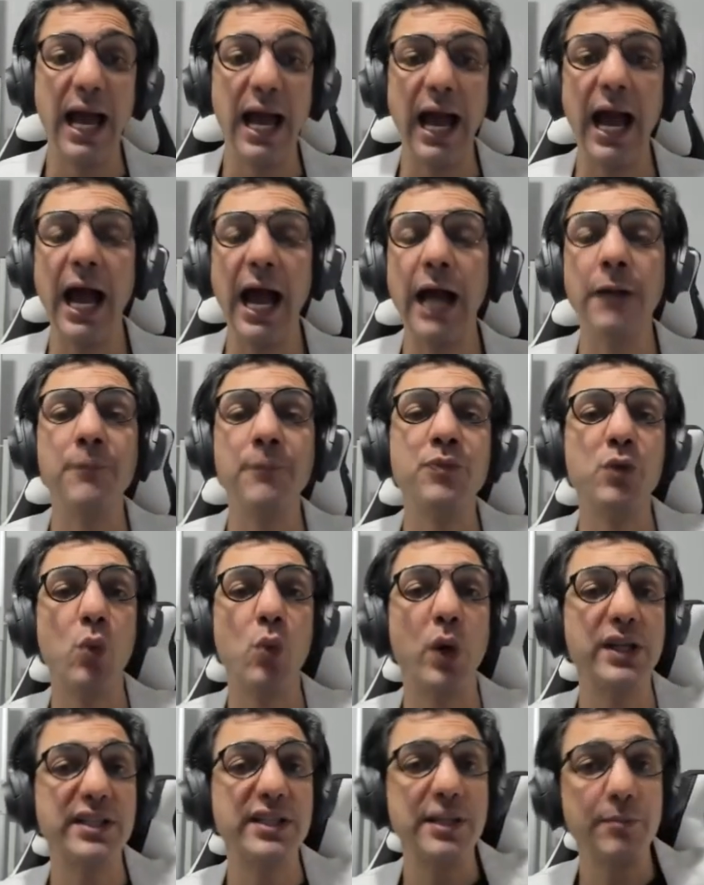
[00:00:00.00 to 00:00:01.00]
And
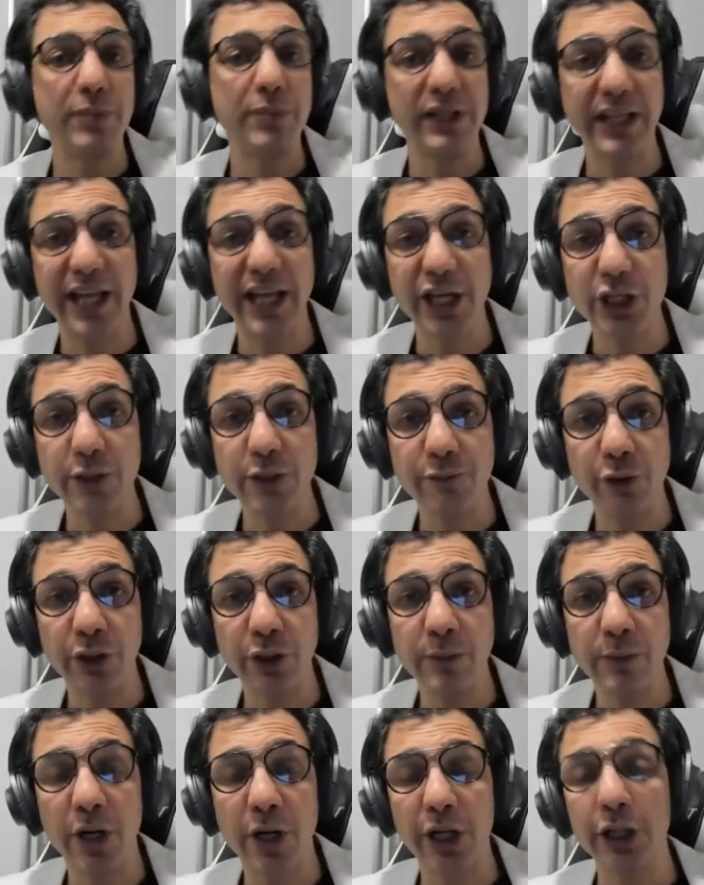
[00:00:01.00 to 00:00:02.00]
what's the implication for the
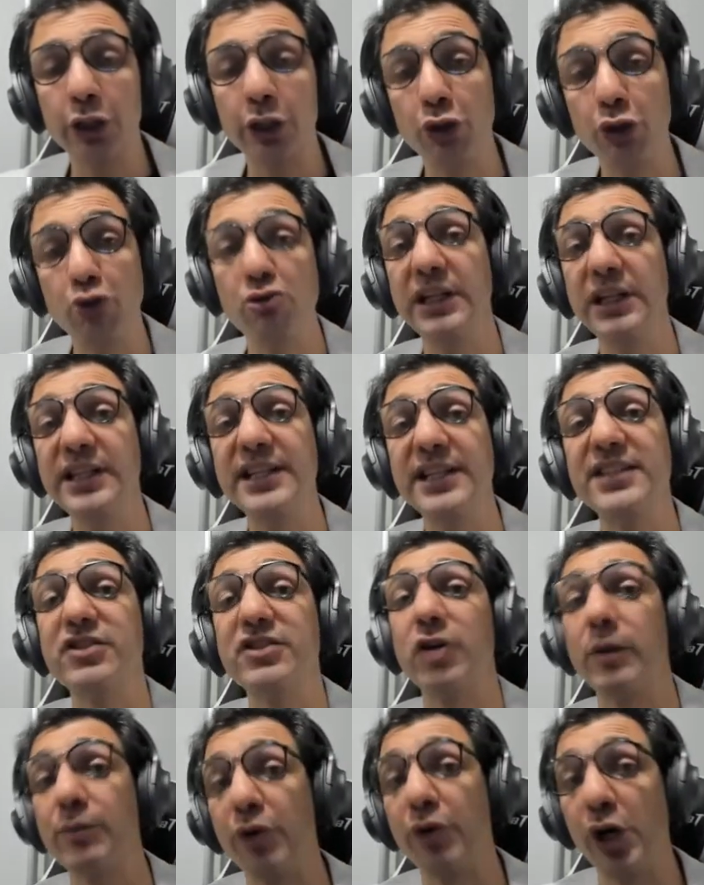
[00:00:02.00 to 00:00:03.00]
market? Usually the
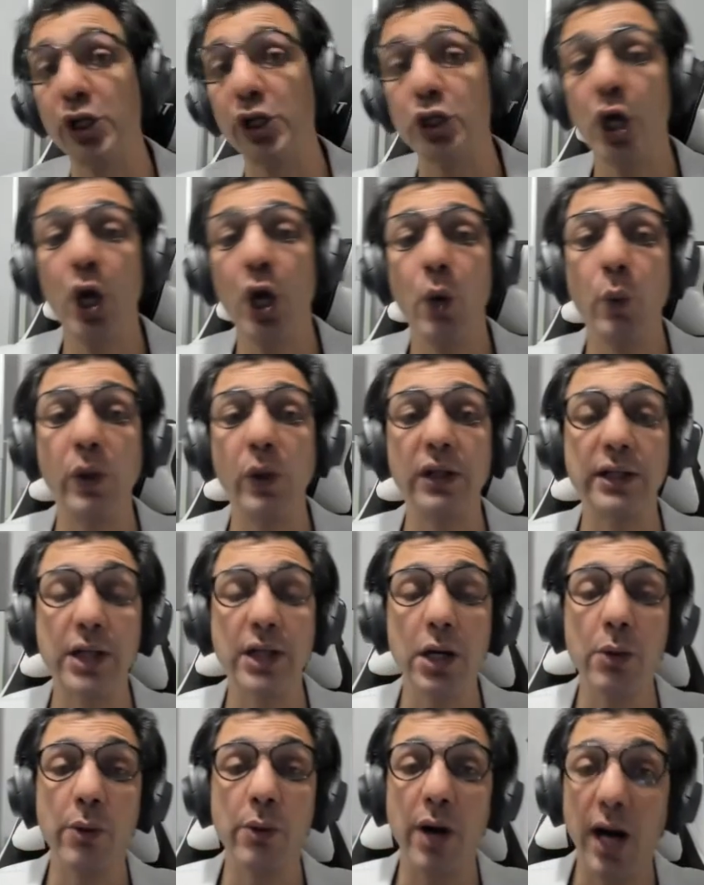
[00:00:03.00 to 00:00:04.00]
stock price will
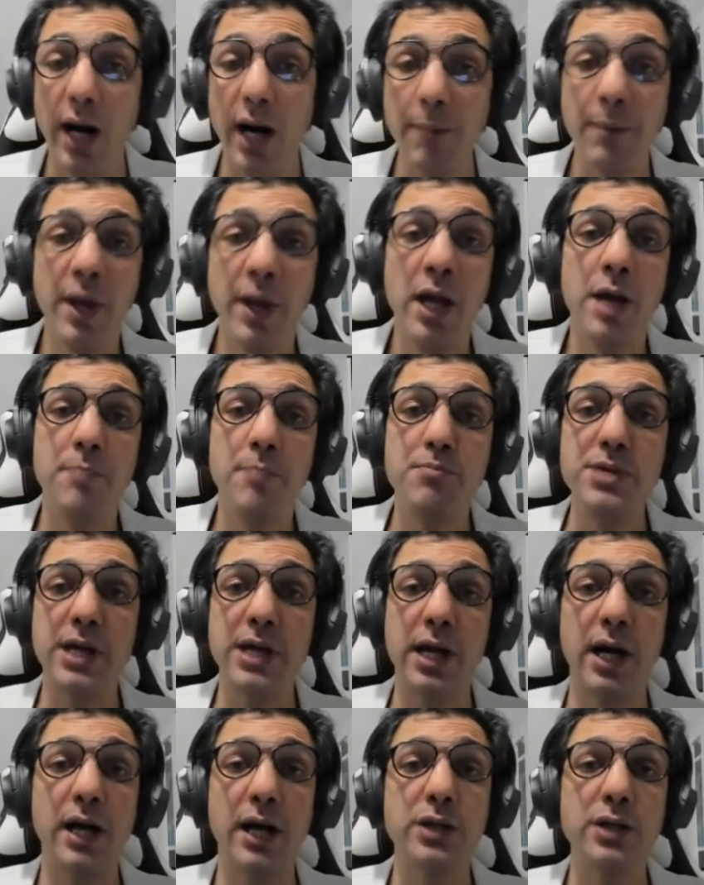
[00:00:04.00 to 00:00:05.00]
go up
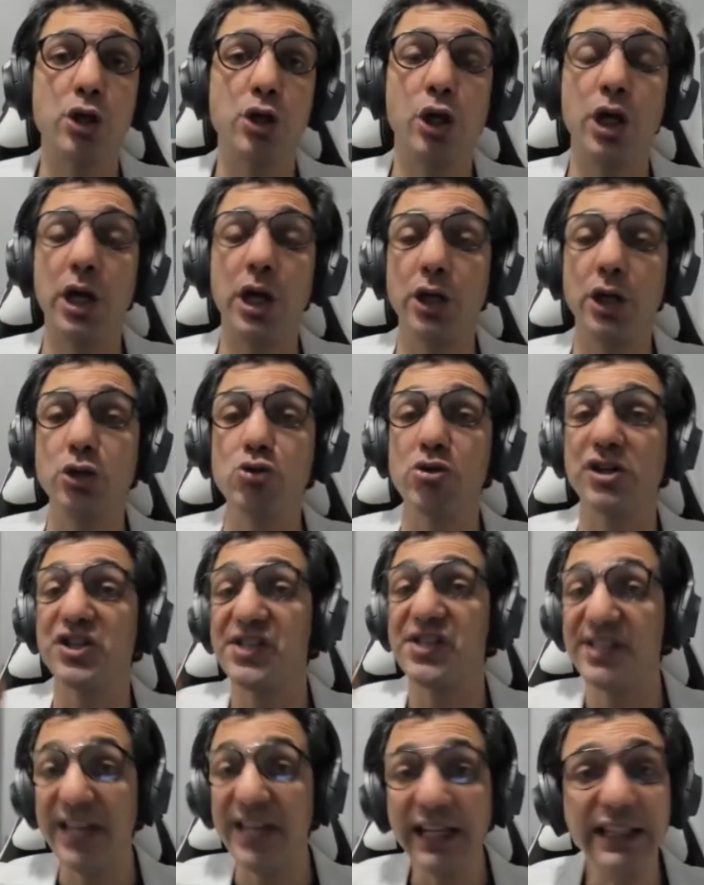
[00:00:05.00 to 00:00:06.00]
because you are
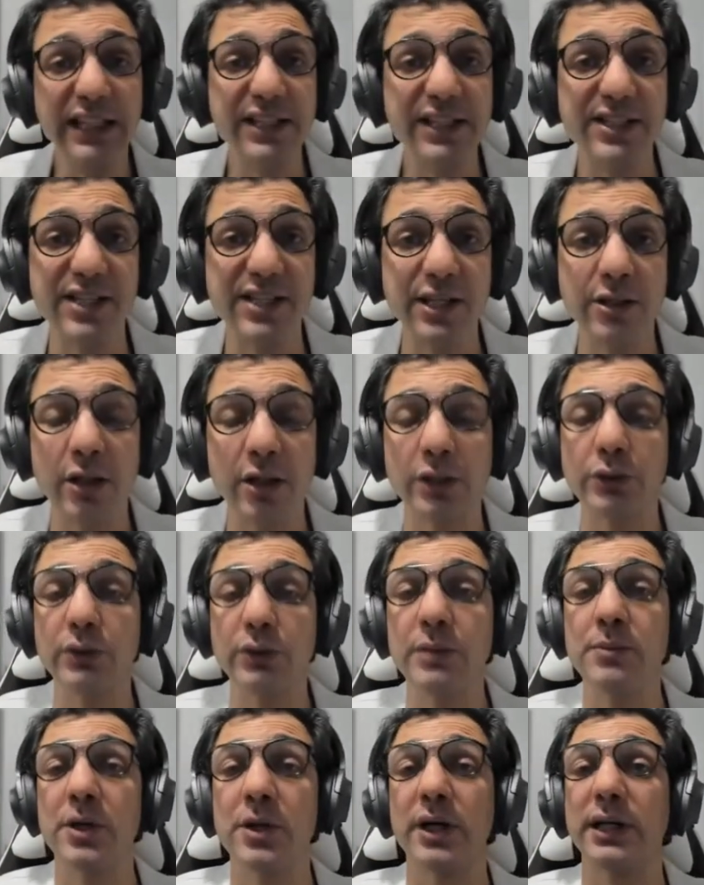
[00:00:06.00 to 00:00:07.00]
sending this signal to
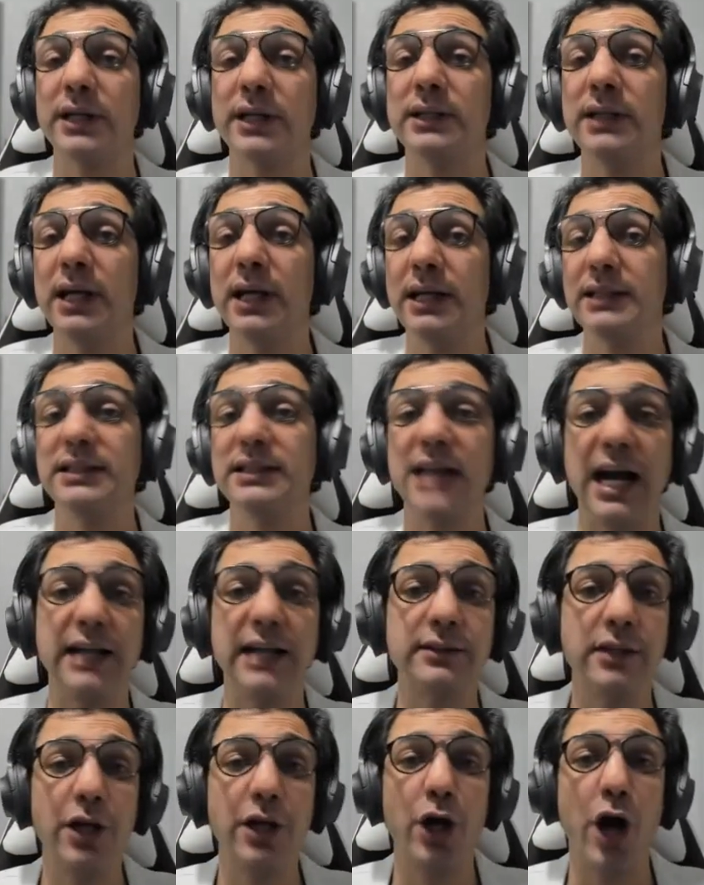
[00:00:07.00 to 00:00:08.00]
the market that
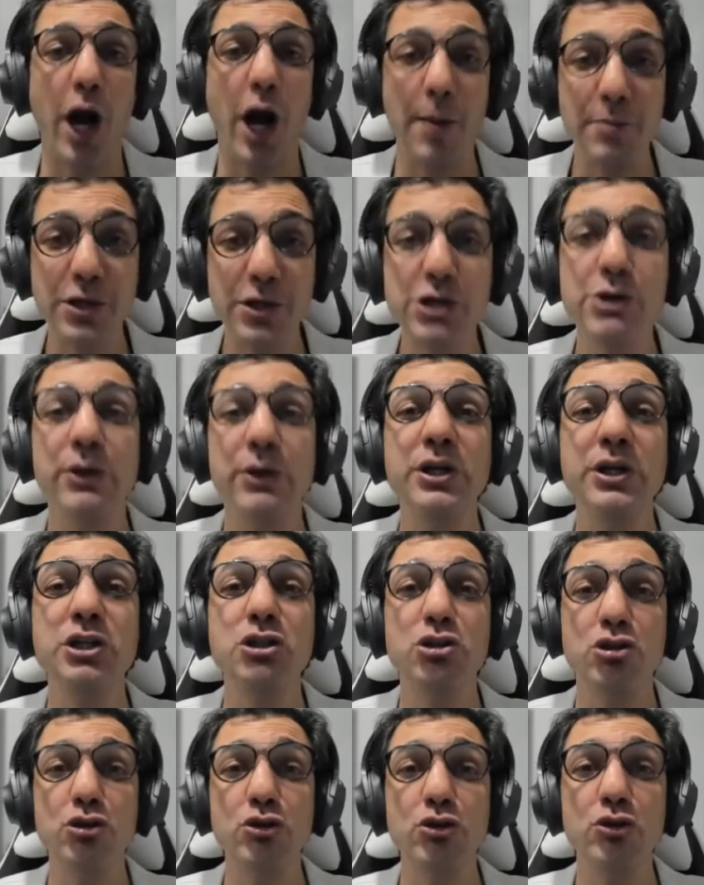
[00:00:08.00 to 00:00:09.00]
I'm going
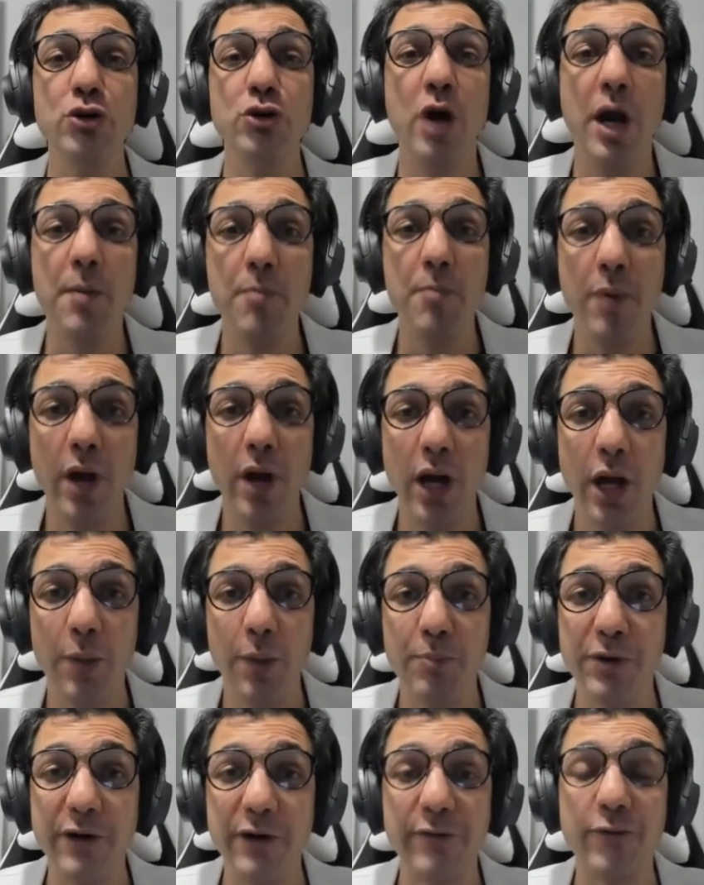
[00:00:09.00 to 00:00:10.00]
to
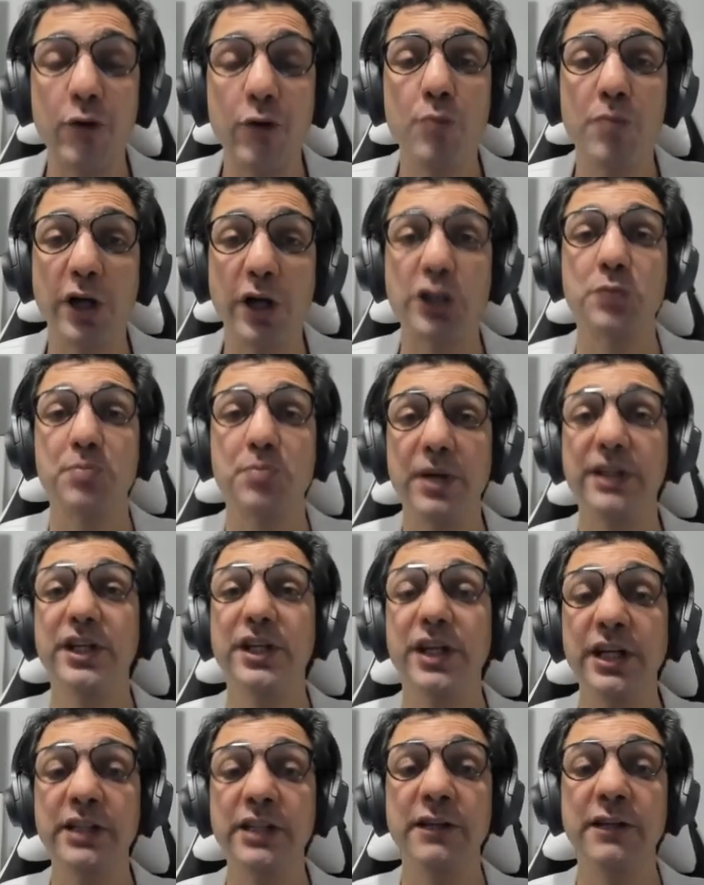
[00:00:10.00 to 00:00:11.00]
perform much better
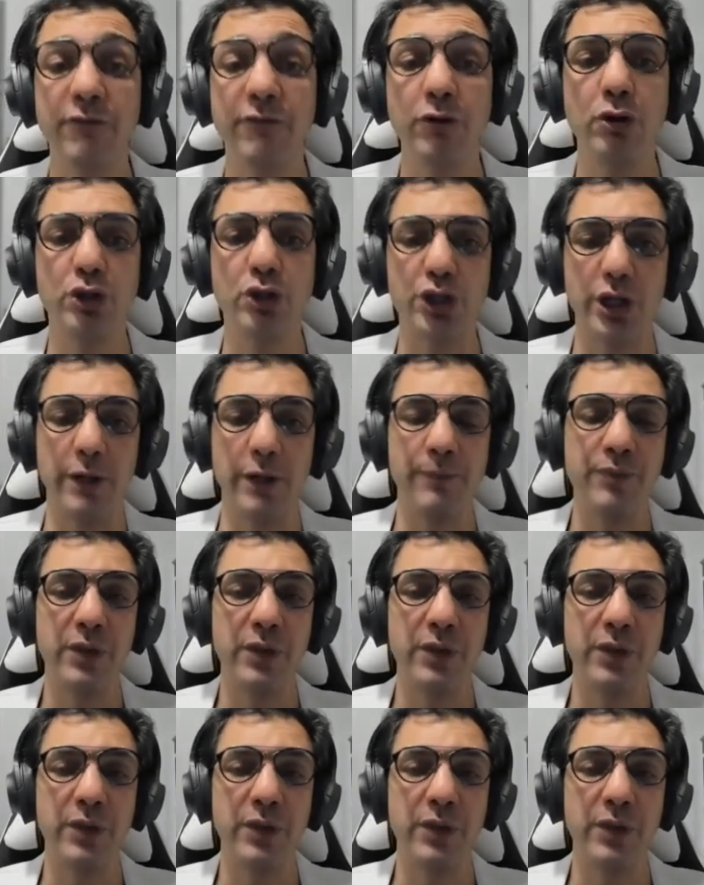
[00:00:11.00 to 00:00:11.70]
in the future.